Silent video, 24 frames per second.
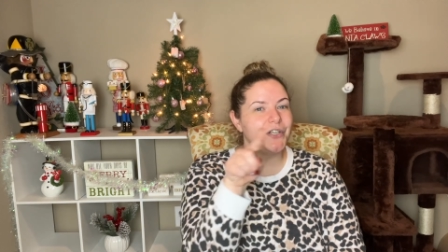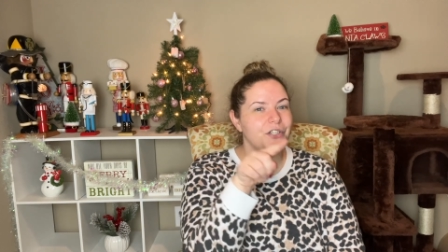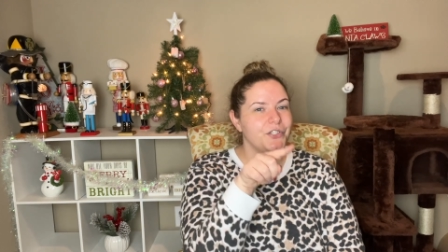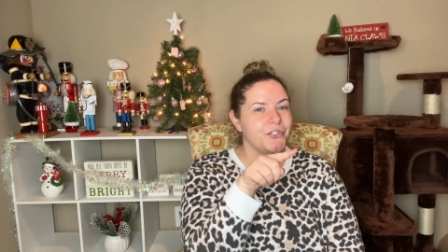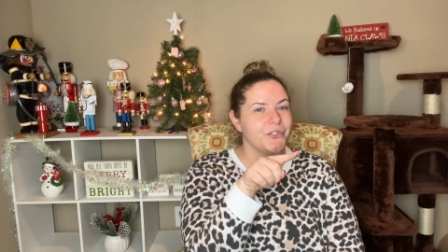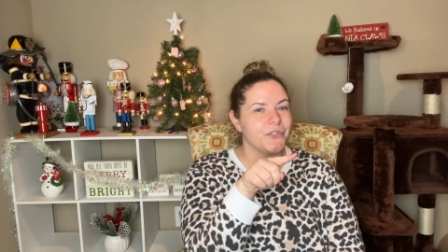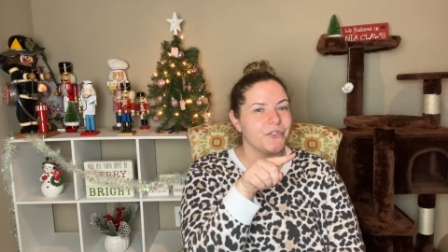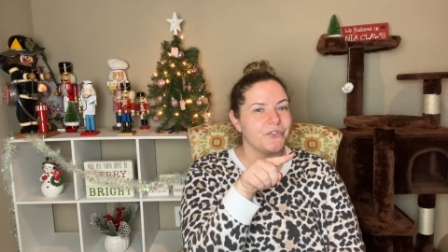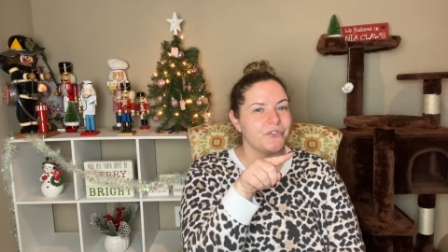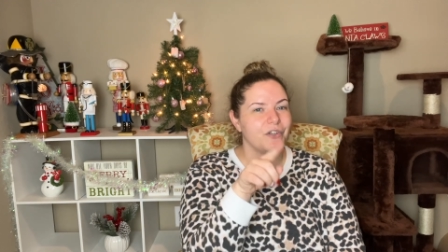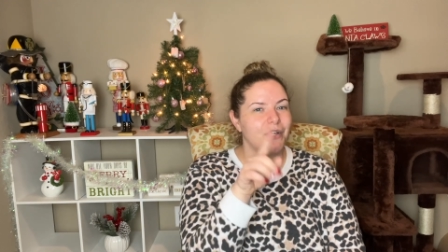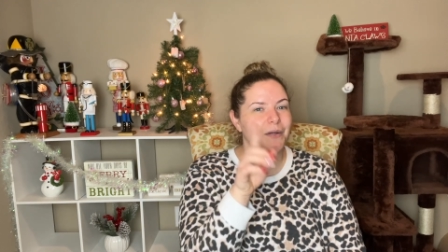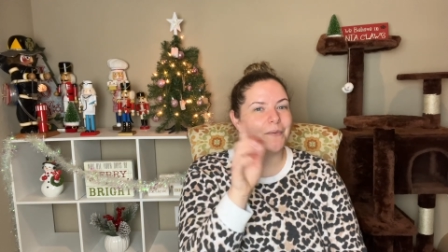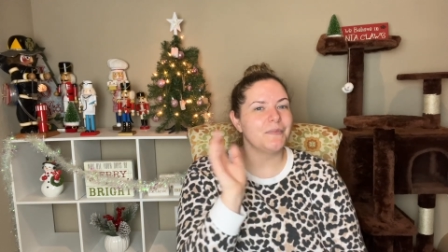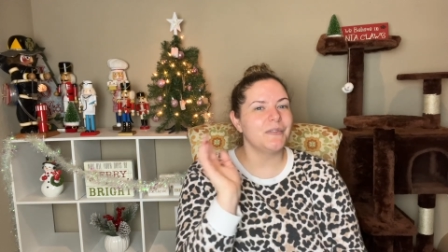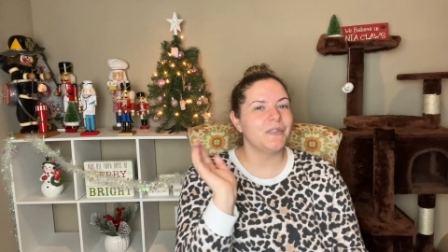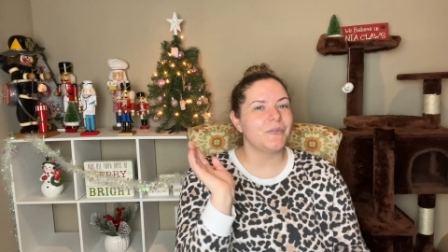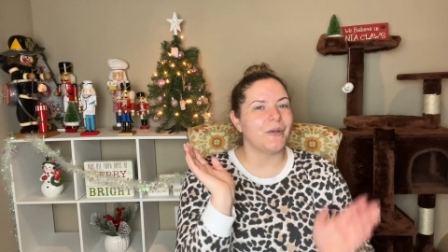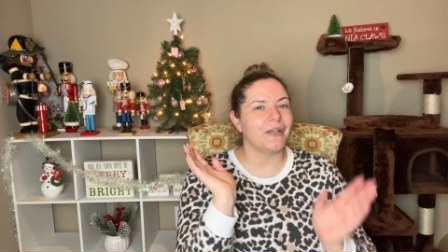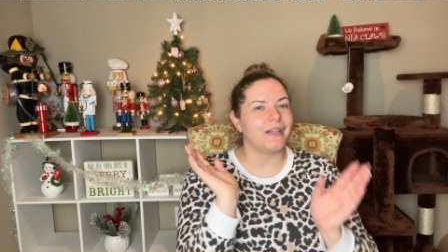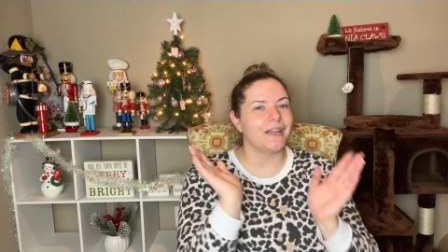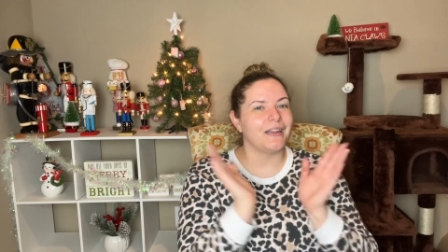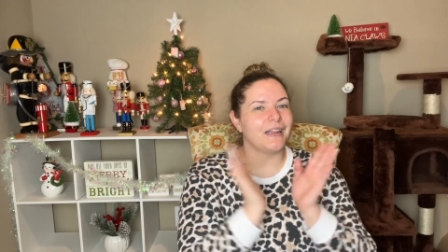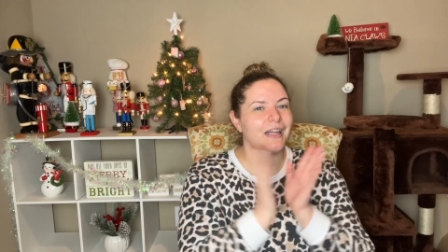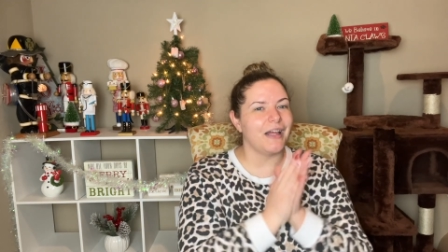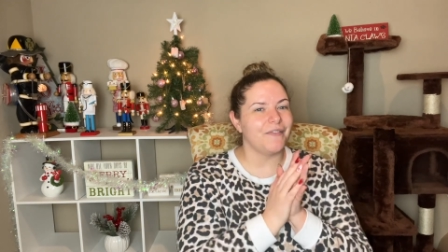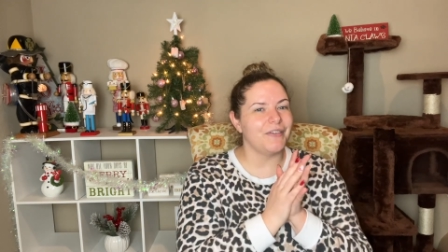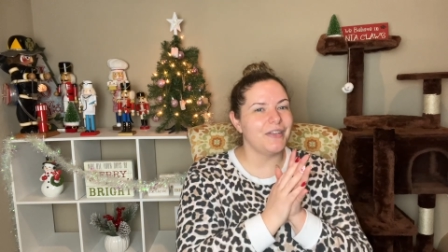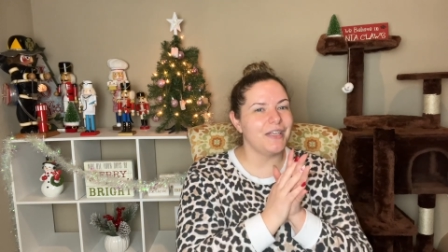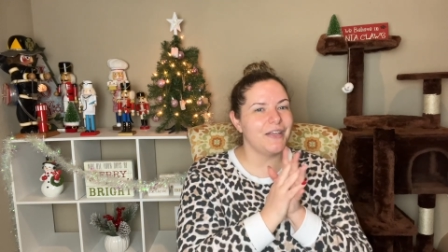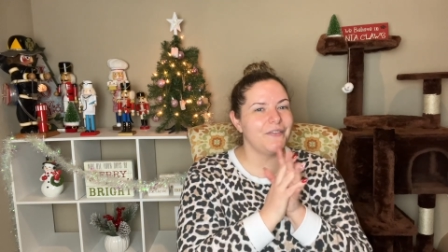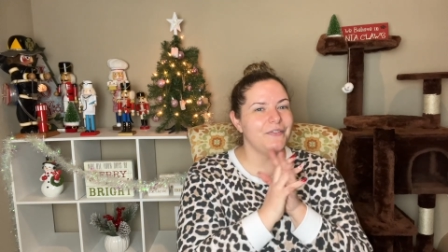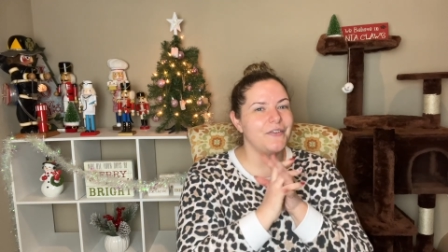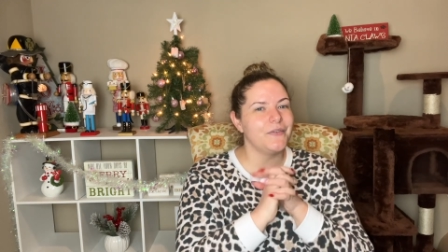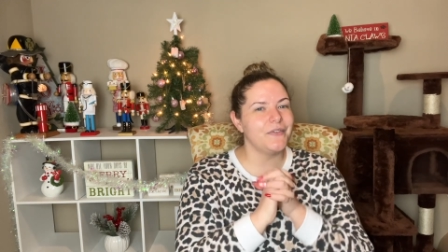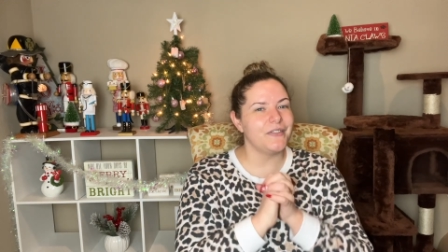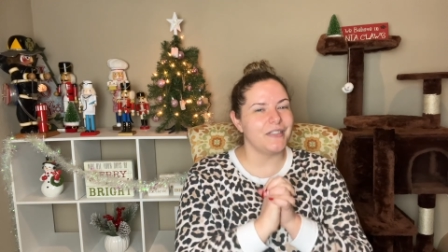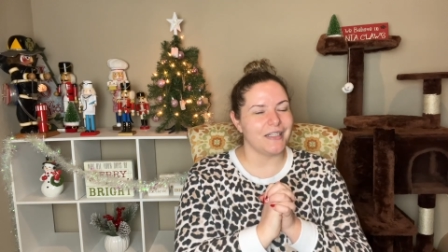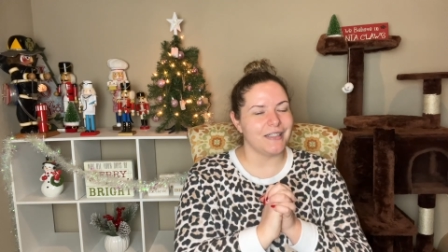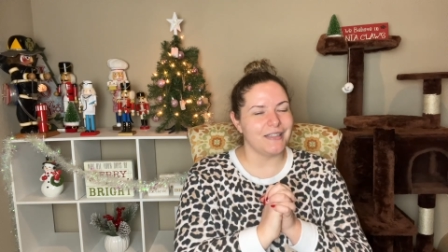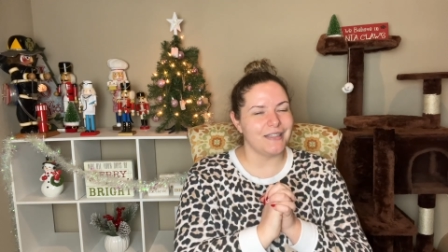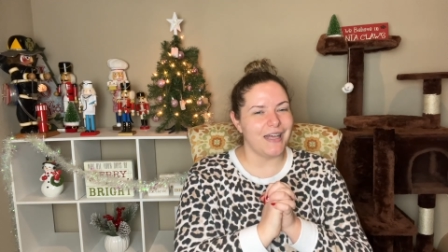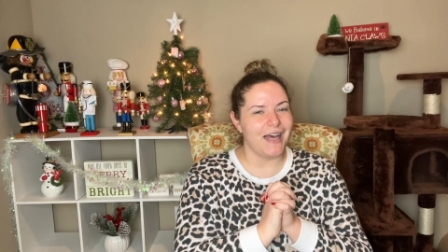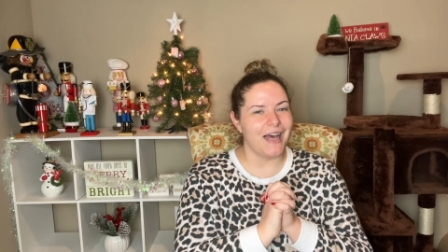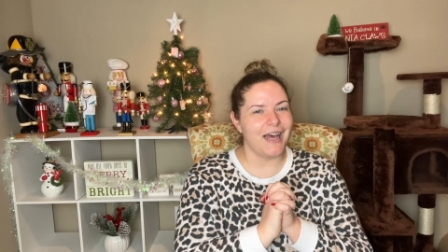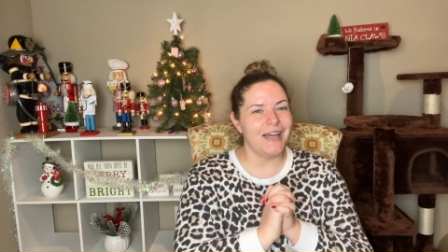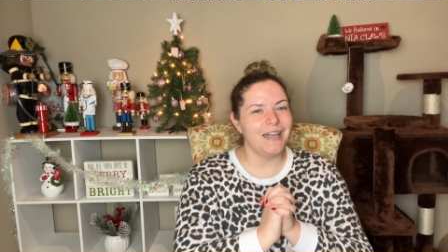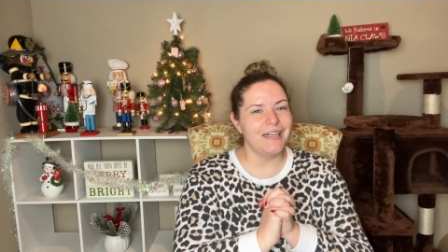to choose from. So I'd love it if you did
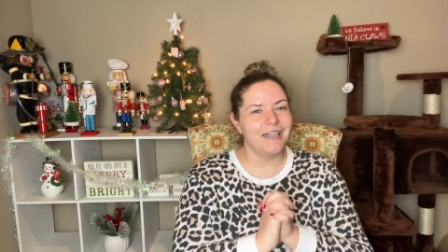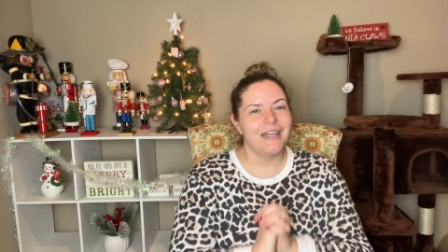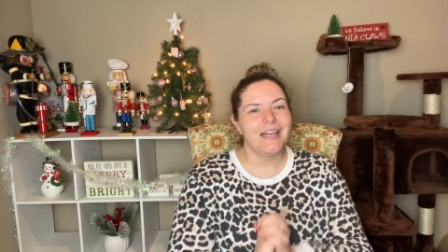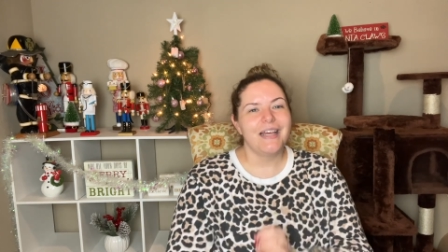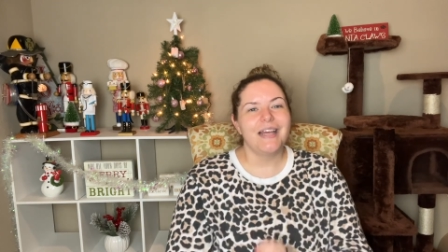that.